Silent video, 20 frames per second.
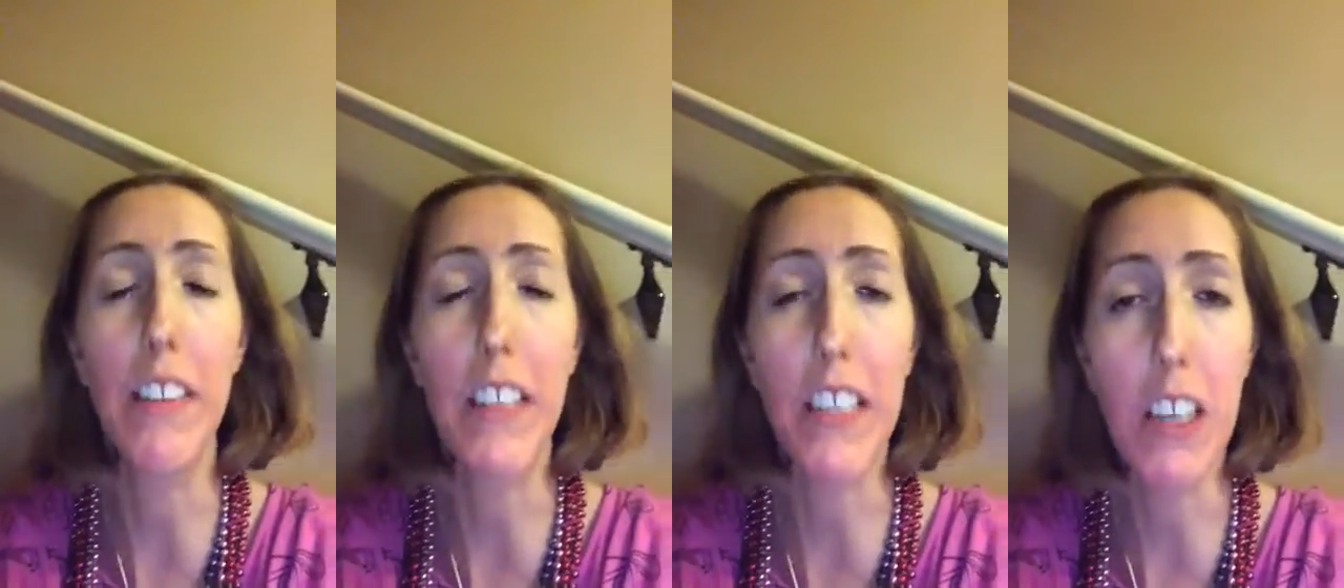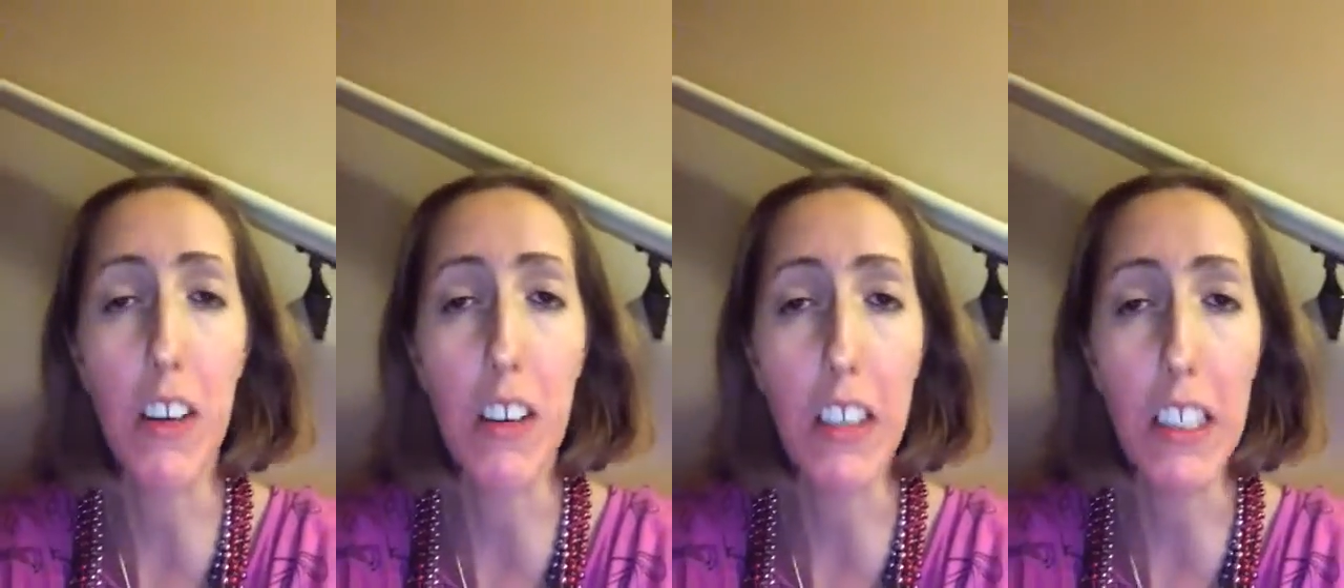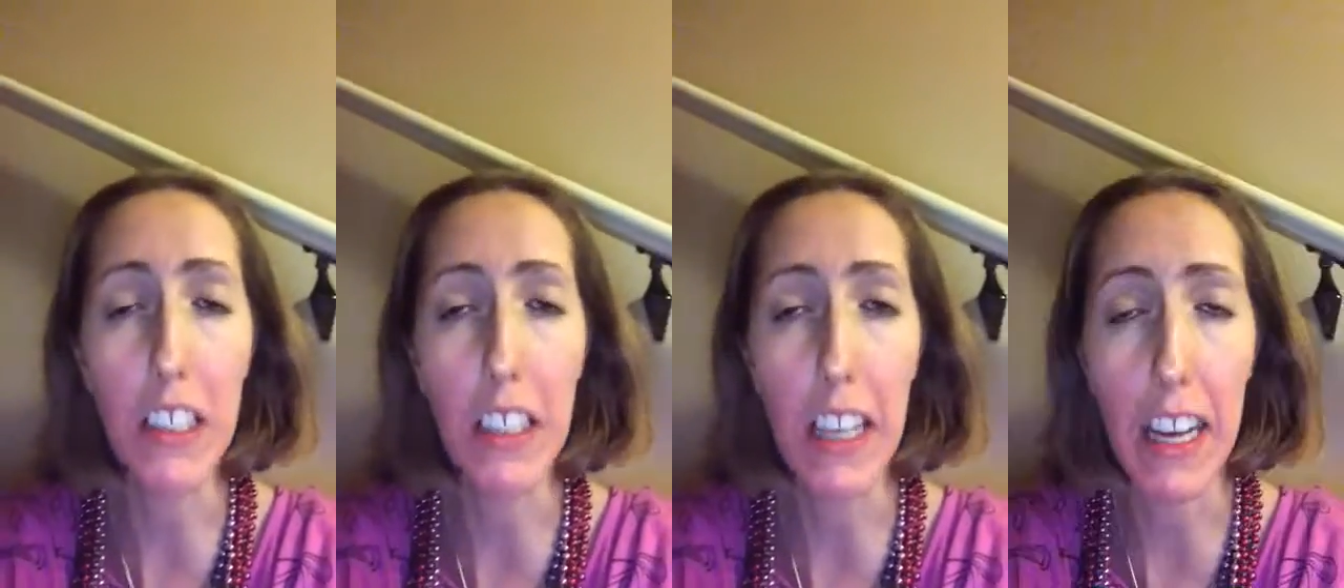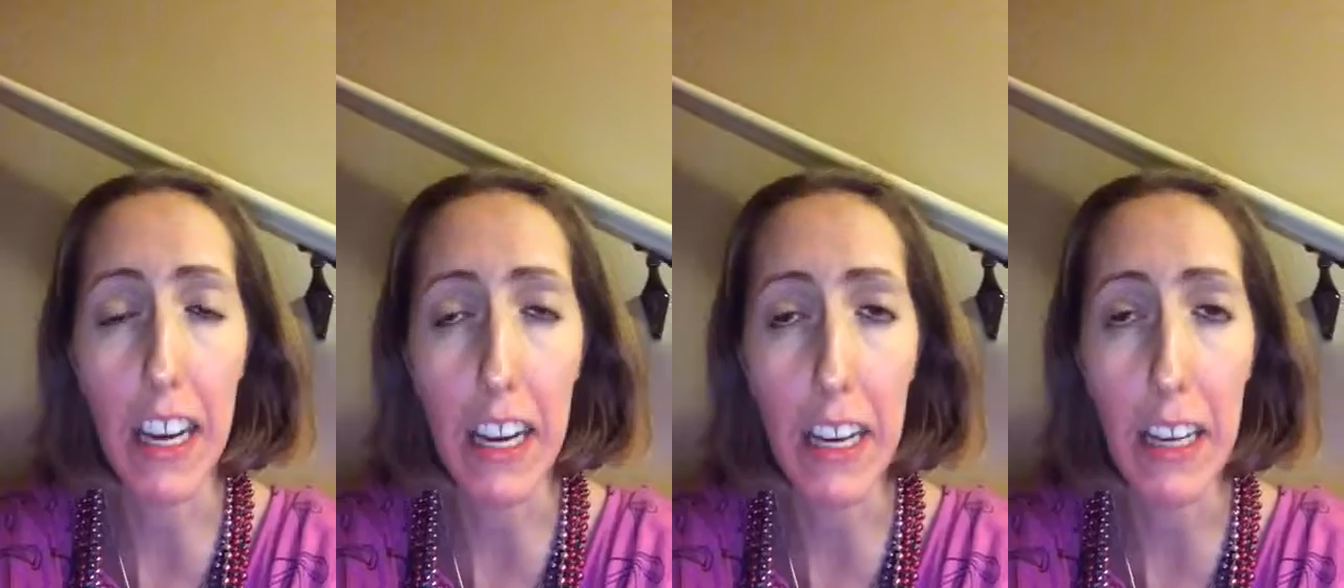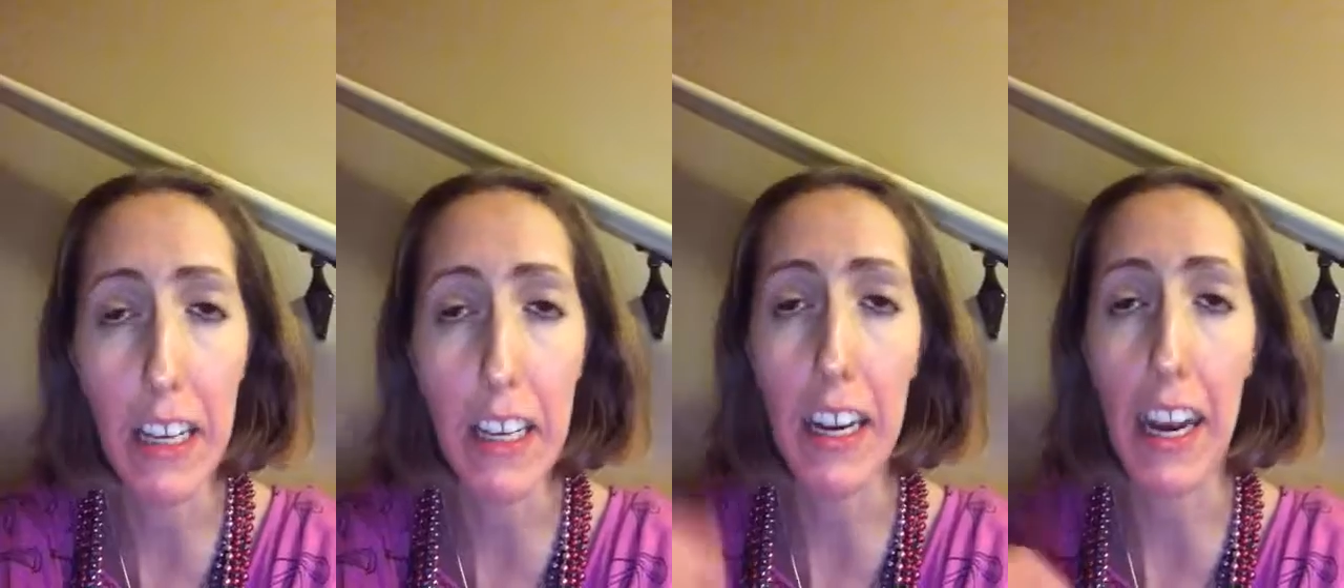that there was
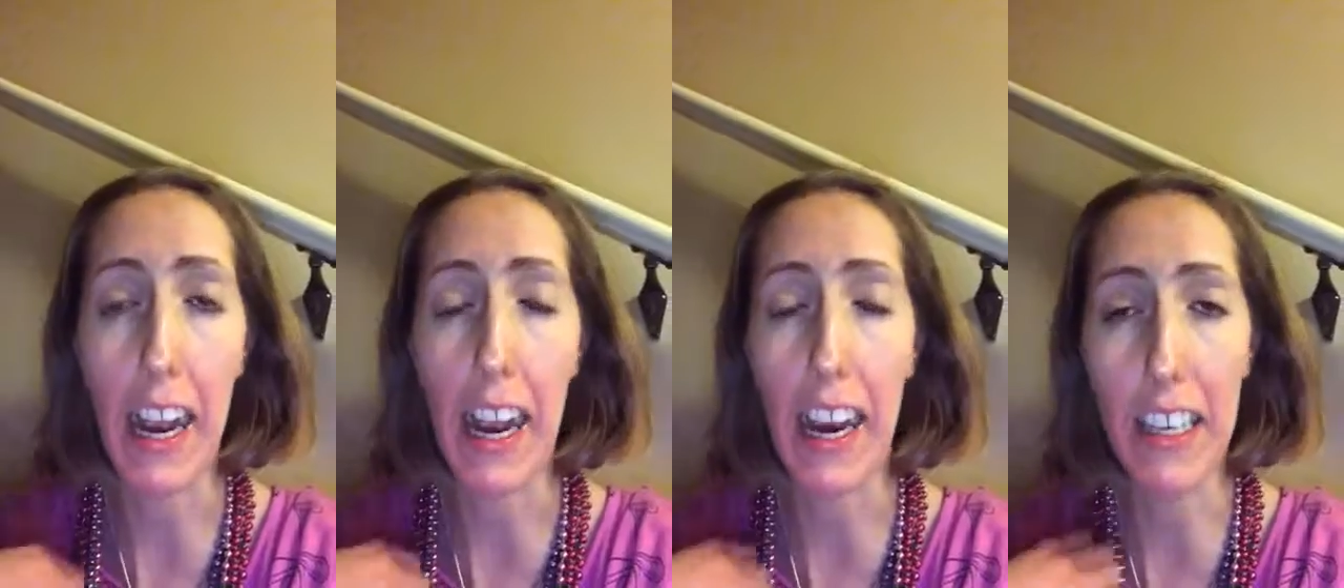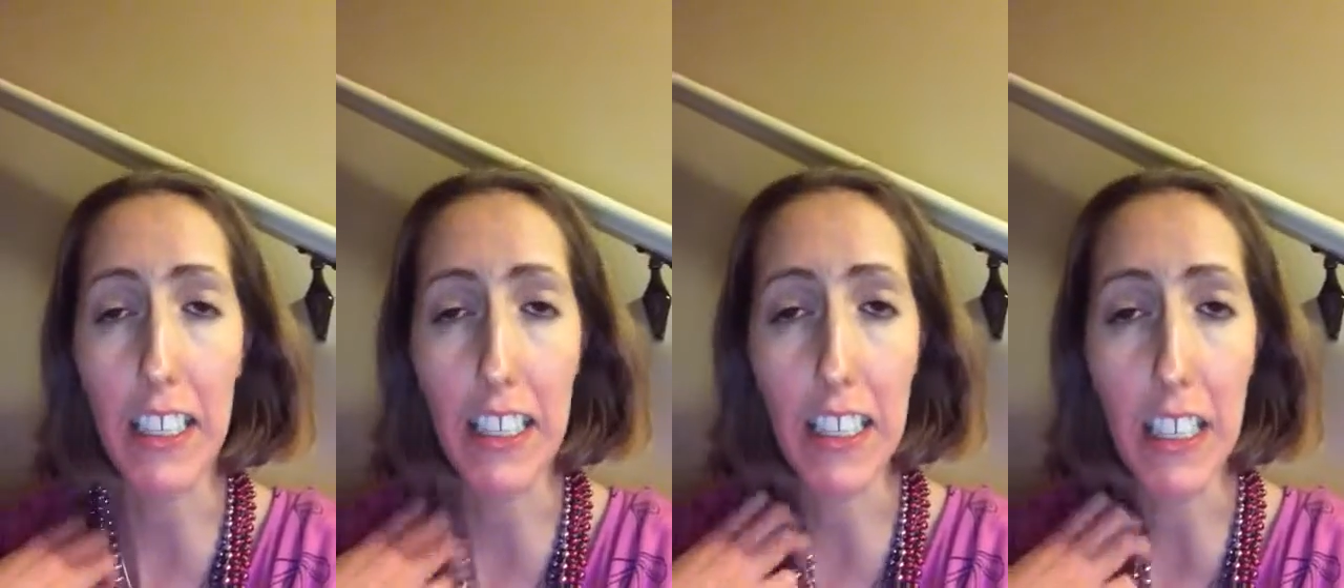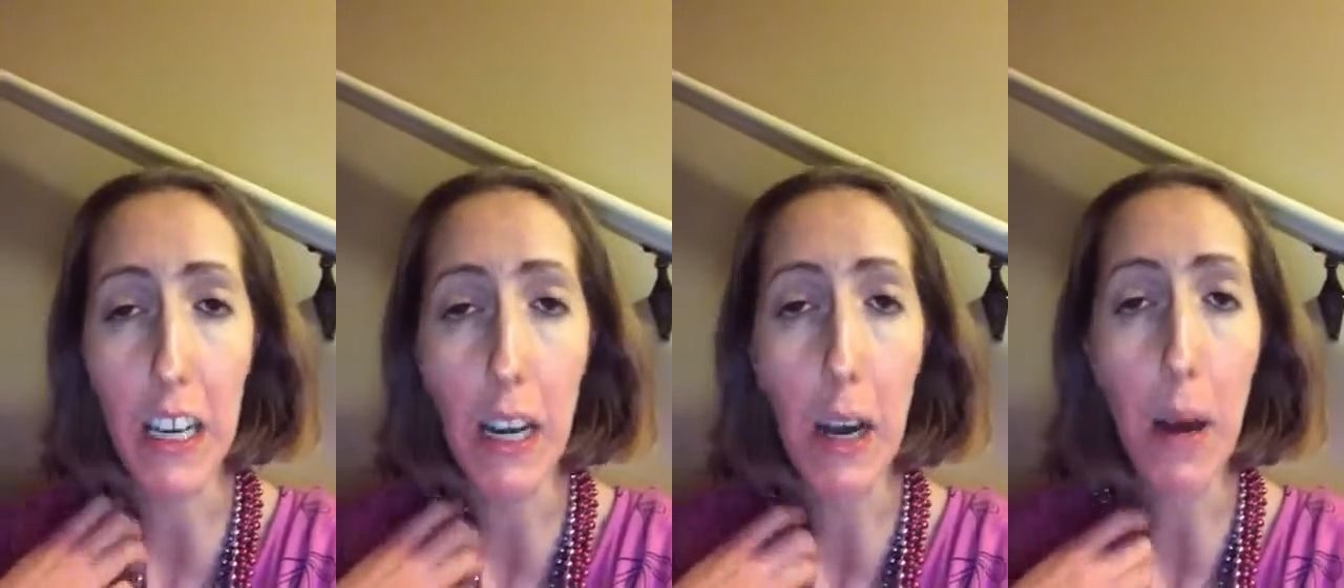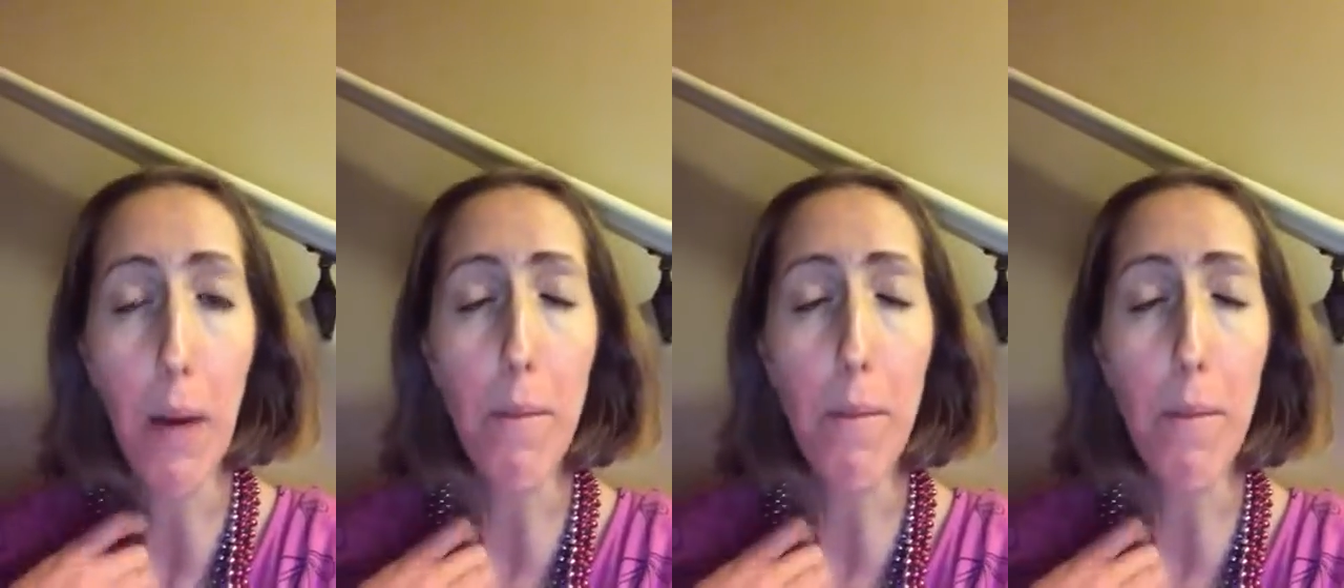a axed